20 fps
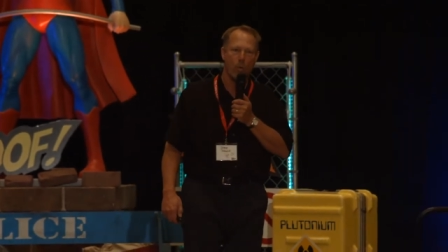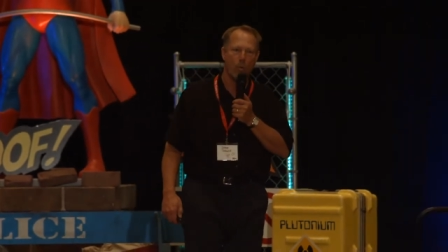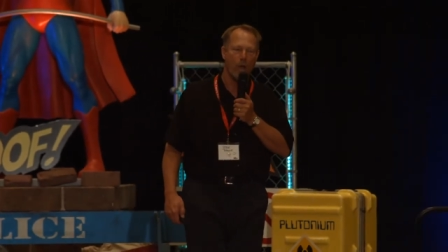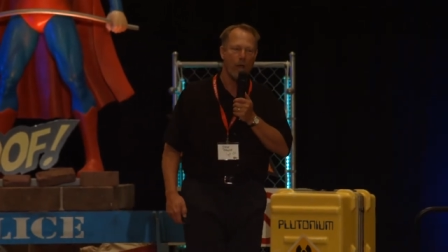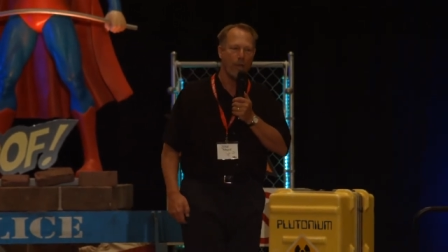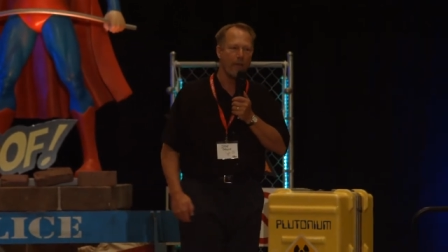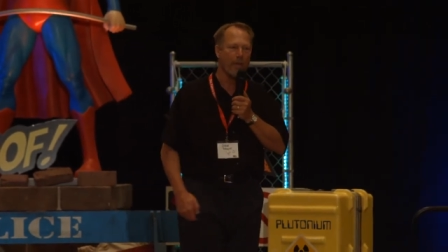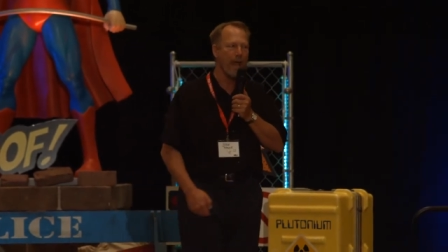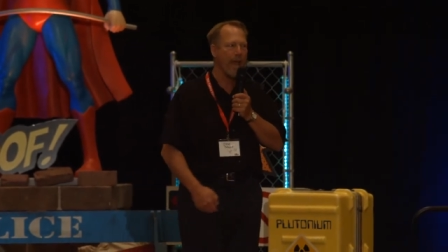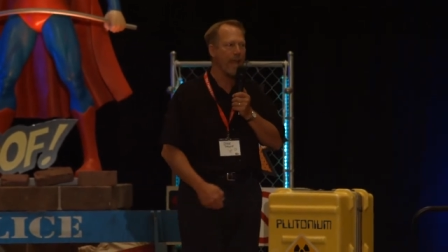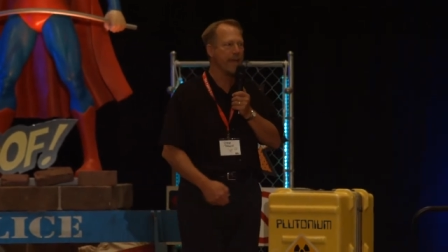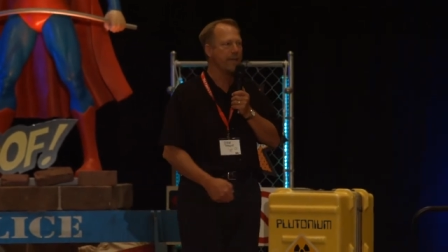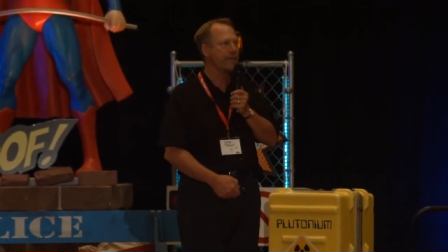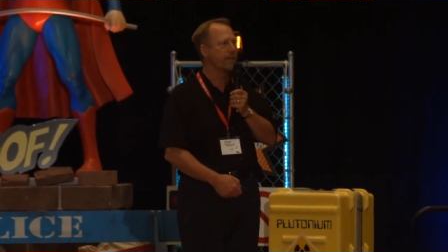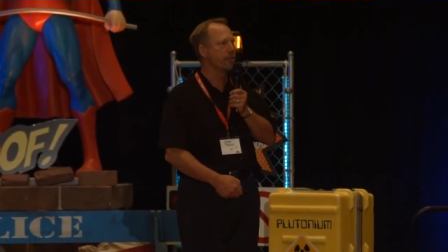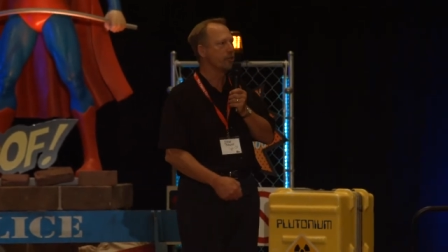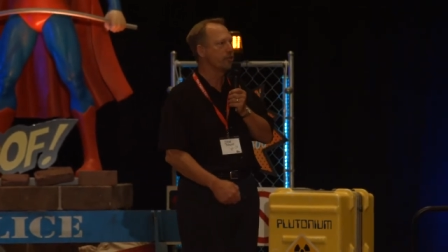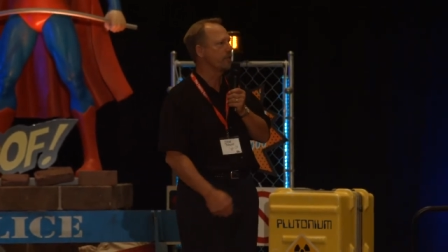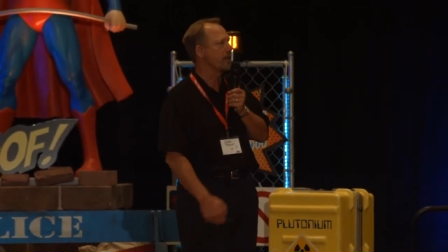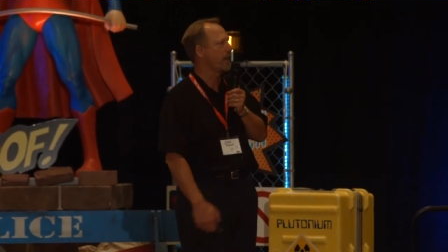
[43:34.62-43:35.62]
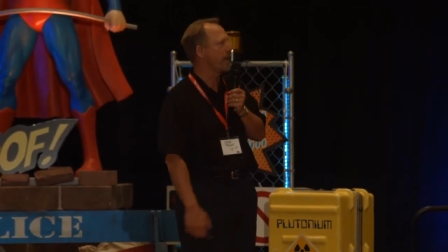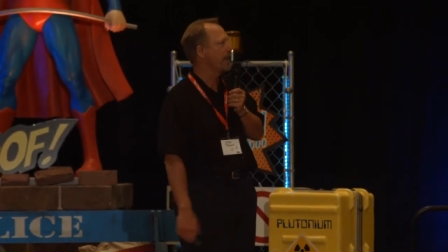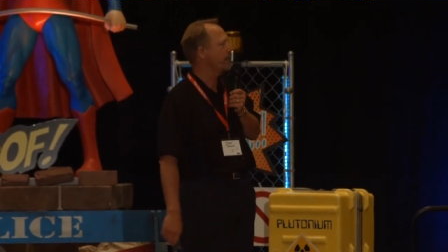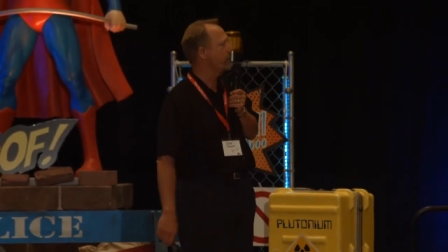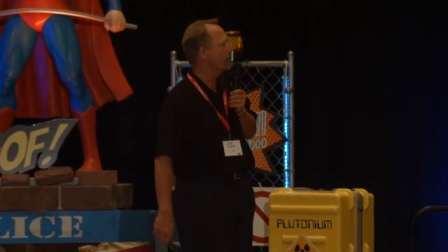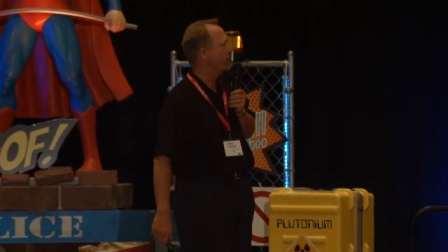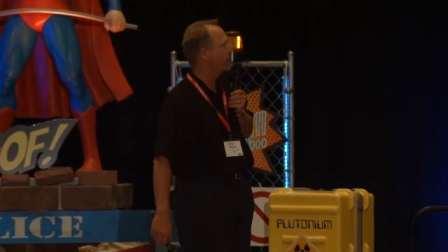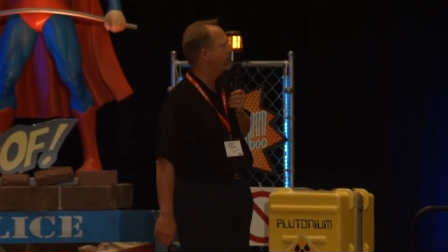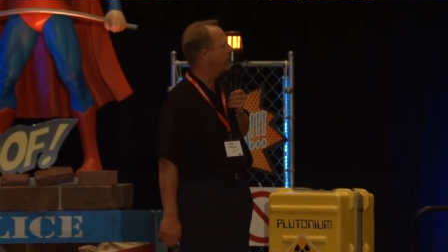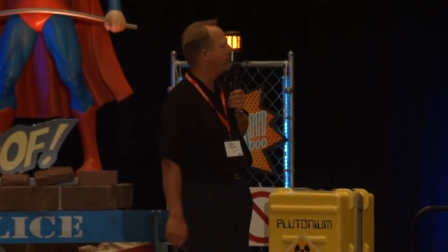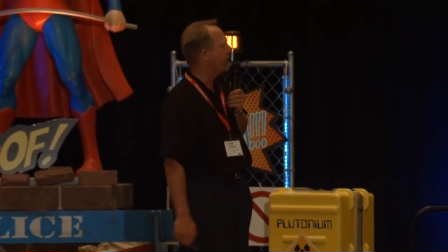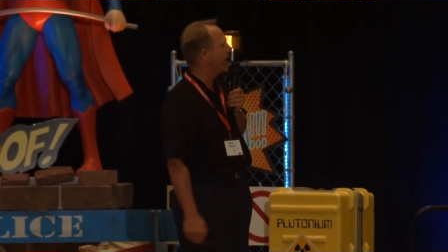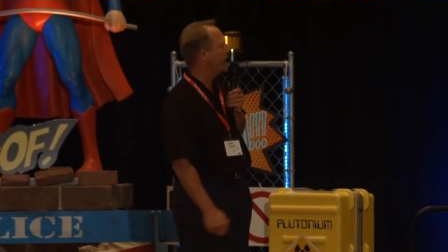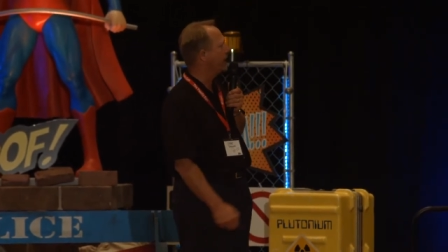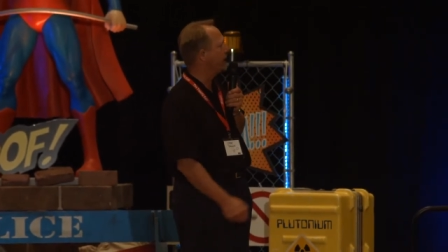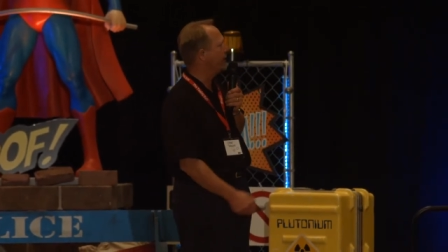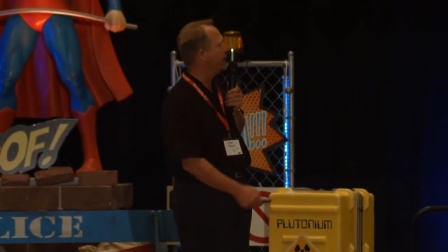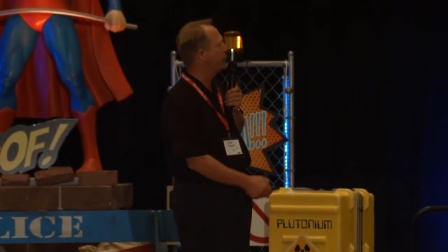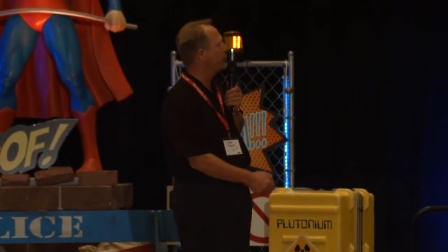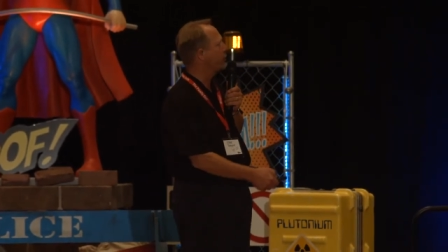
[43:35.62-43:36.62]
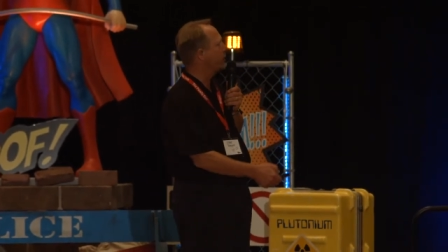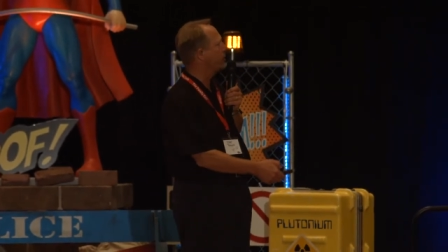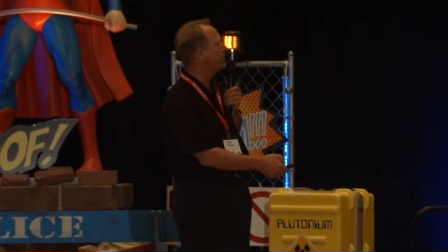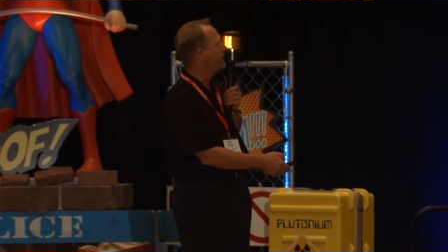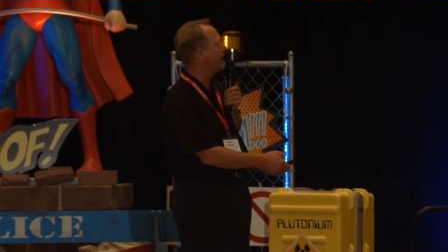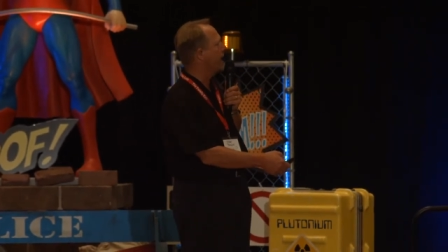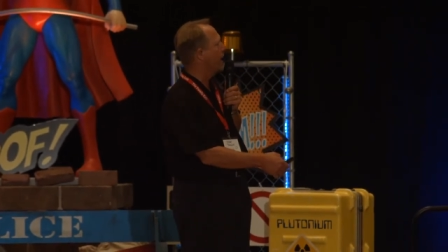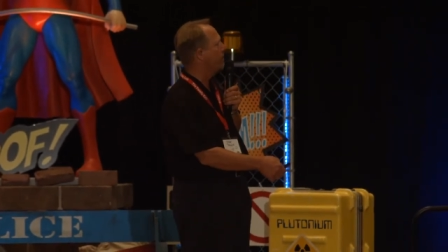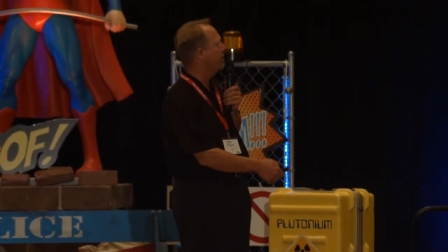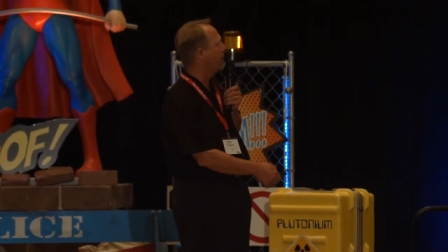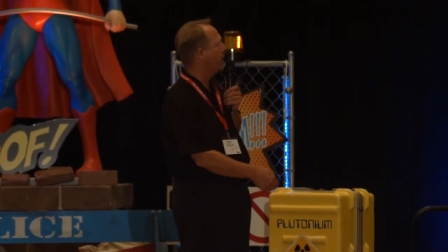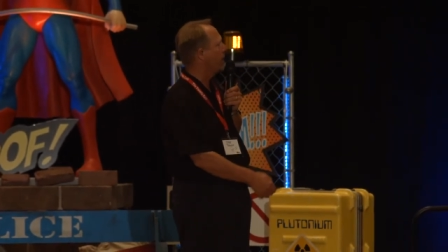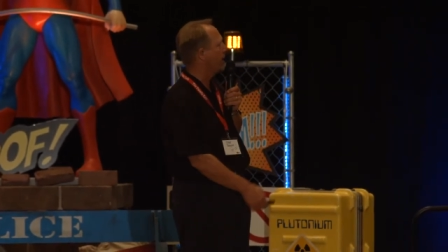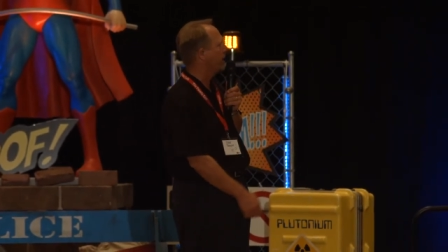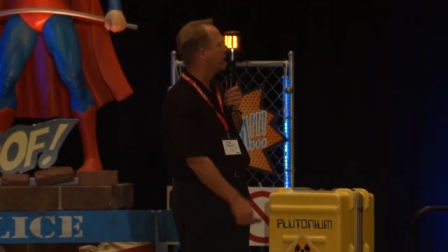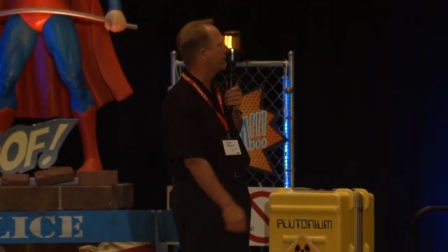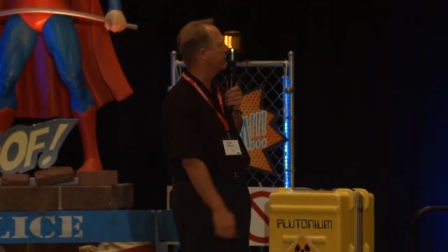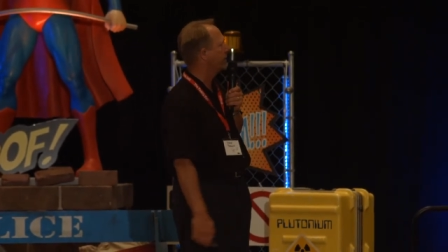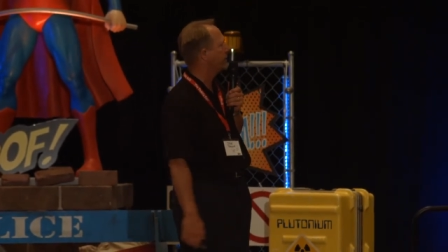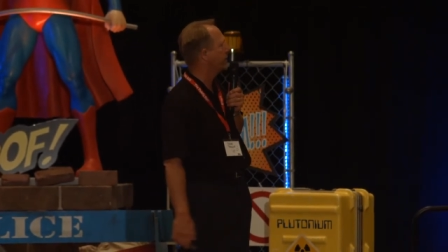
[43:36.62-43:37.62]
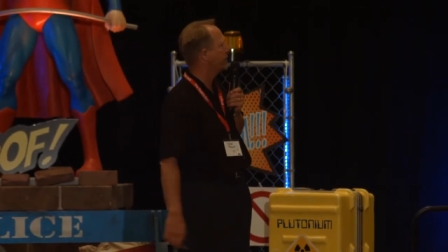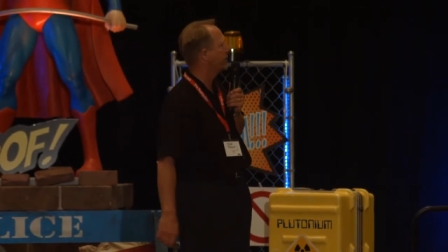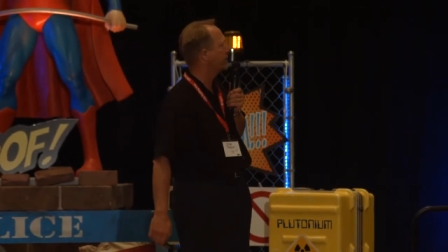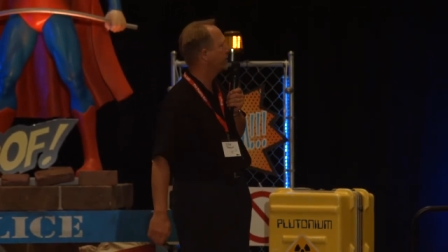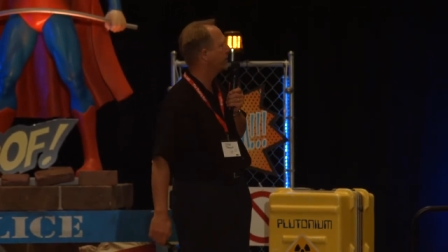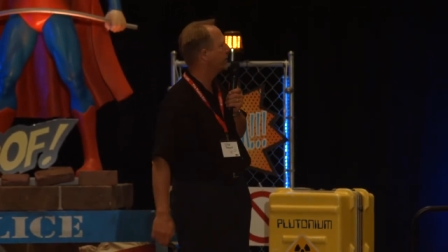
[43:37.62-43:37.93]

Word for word: Well, nine years later, he finally took me up on it.